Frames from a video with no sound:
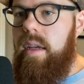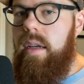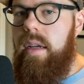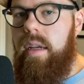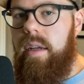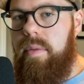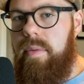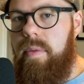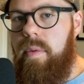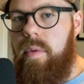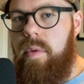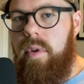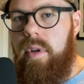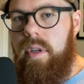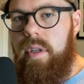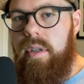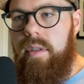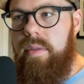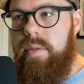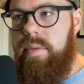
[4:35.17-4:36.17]
uh,
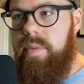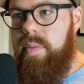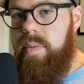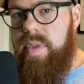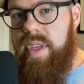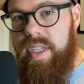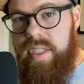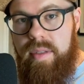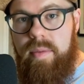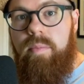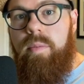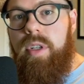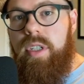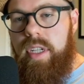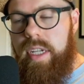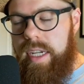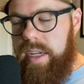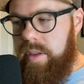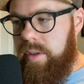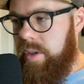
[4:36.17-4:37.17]
for this
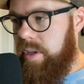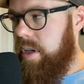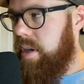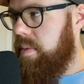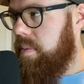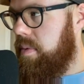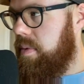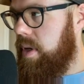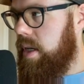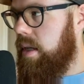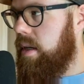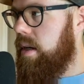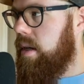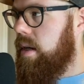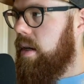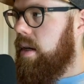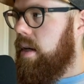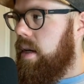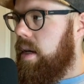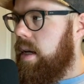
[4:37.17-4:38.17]
particular config.
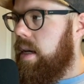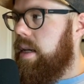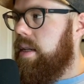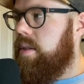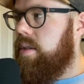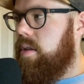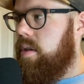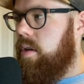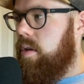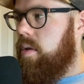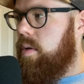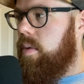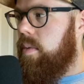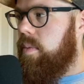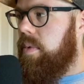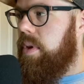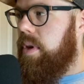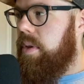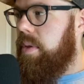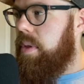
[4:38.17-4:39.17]
And so
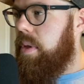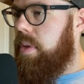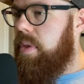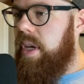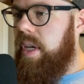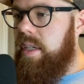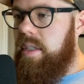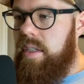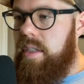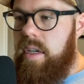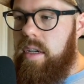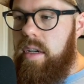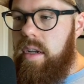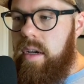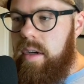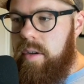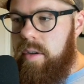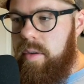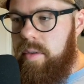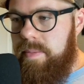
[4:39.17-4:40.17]
the the things to
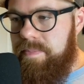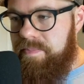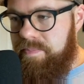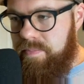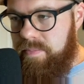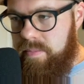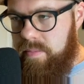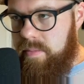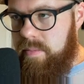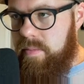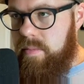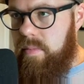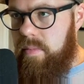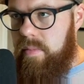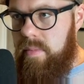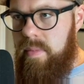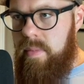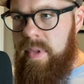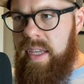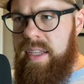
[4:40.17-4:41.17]
know
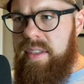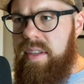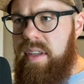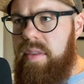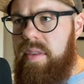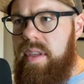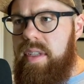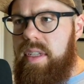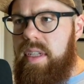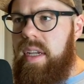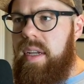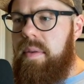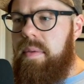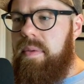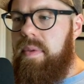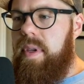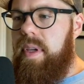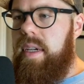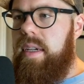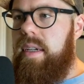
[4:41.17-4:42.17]
is that this
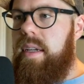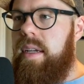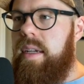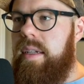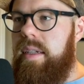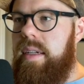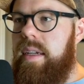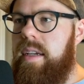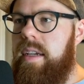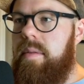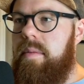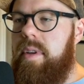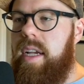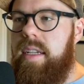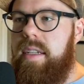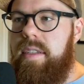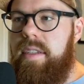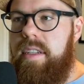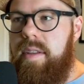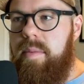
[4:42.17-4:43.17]
config um,
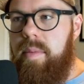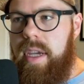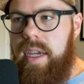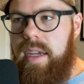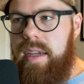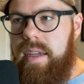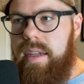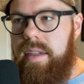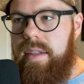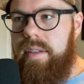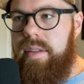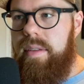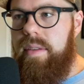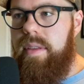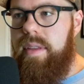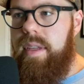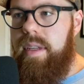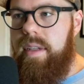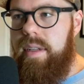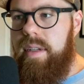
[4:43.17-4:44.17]
.cmake
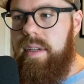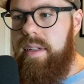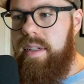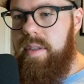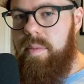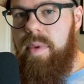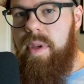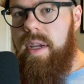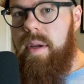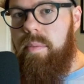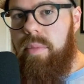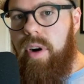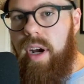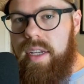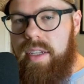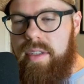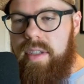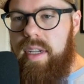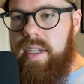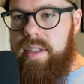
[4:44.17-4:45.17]
that is being
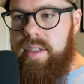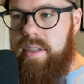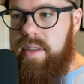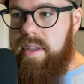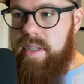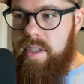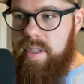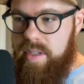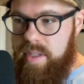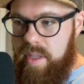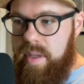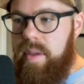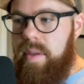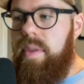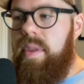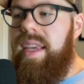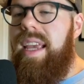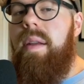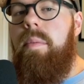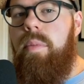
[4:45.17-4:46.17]
processed. This is the
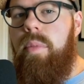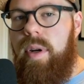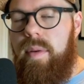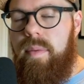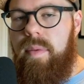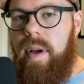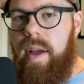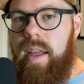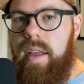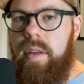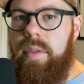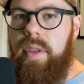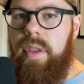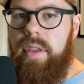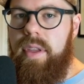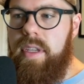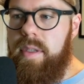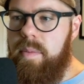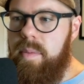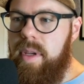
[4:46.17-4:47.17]
the input file
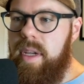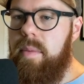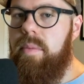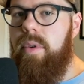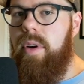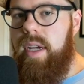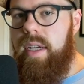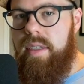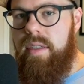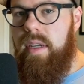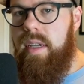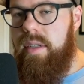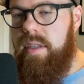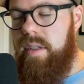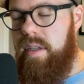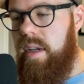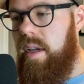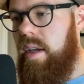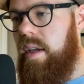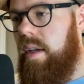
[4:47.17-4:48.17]
that is being
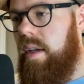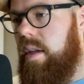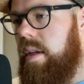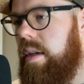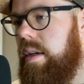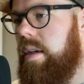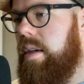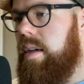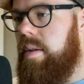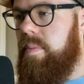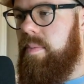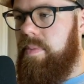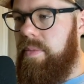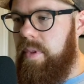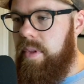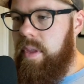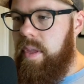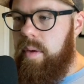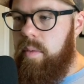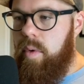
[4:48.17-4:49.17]
processed. Um,
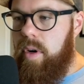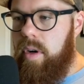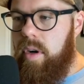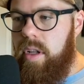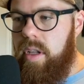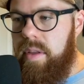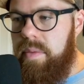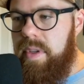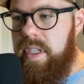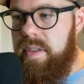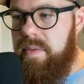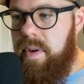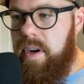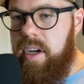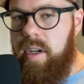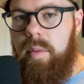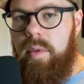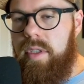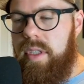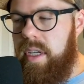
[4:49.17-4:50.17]
that where all of these
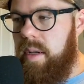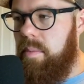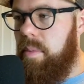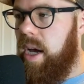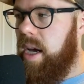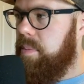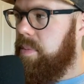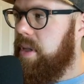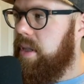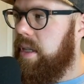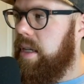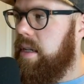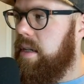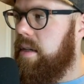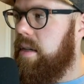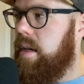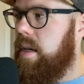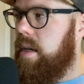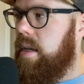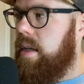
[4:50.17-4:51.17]
variables get
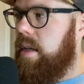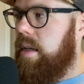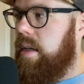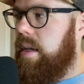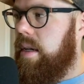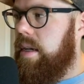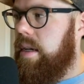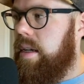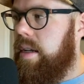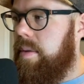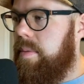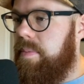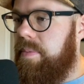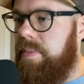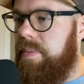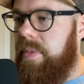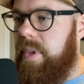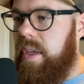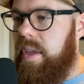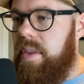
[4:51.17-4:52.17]
populated
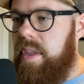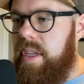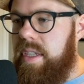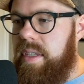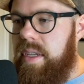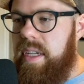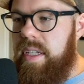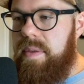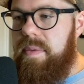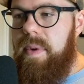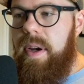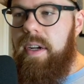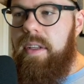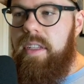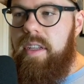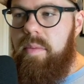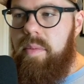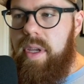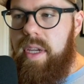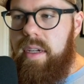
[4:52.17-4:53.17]
um, it's, it's
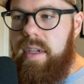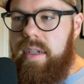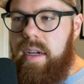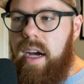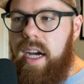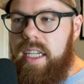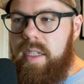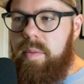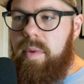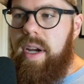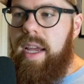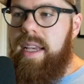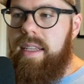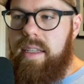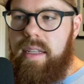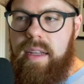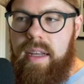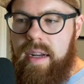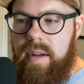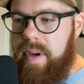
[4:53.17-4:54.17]
fairly big. OSPRay
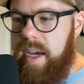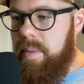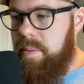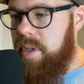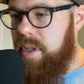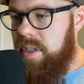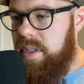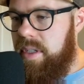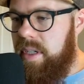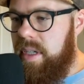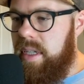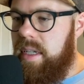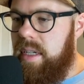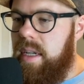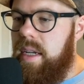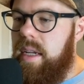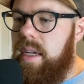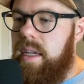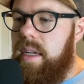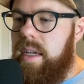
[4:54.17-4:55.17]
has a lot of options in
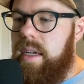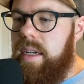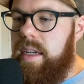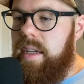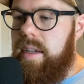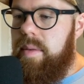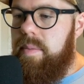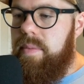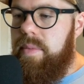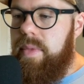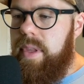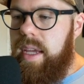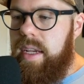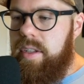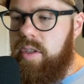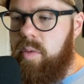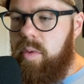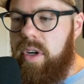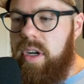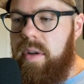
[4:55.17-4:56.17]
it. Um,
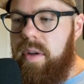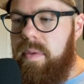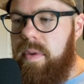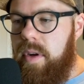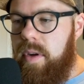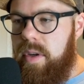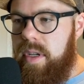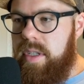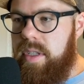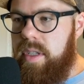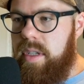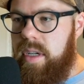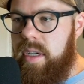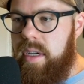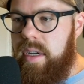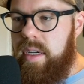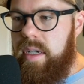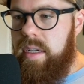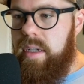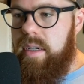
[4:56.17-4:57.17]
and so we're going to focus
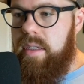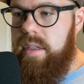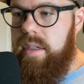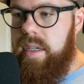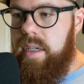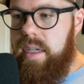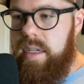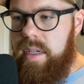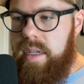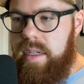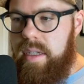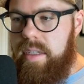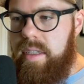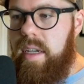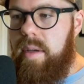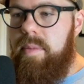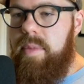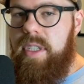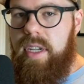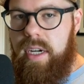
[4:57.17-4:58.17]
on a
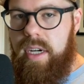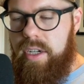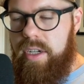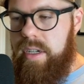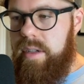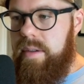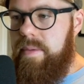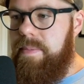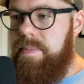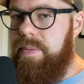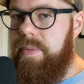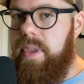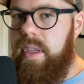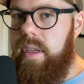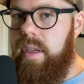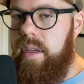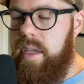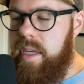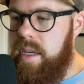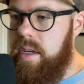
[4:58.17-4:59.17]
subsection
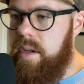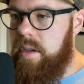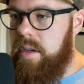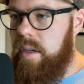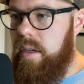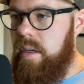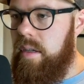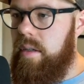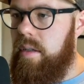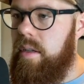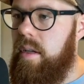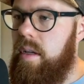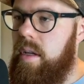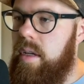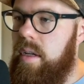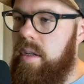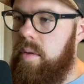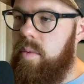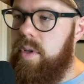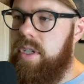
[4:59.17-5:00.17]
here,
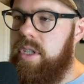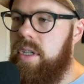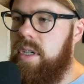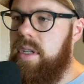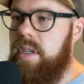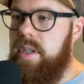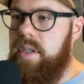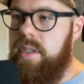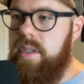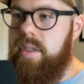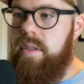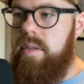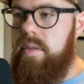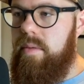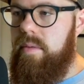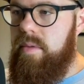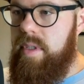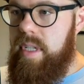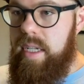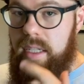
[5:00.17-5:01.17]
which is
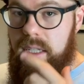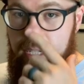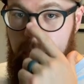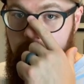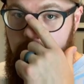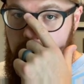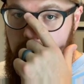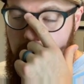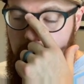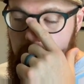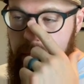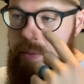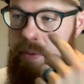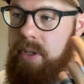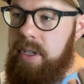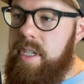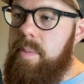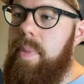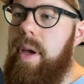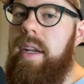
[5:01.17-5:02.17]
dealing with all of
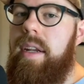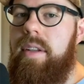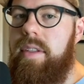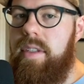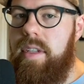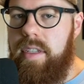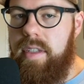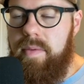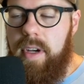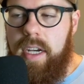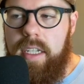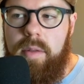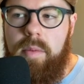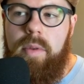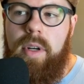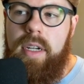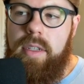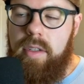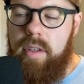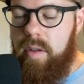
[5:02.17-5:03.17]
the dependencies of
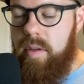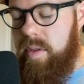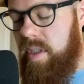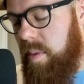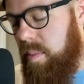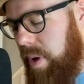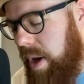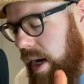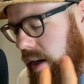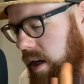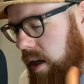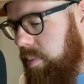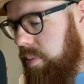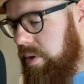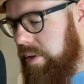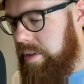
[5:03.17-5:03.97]
OSPRay. So to back up a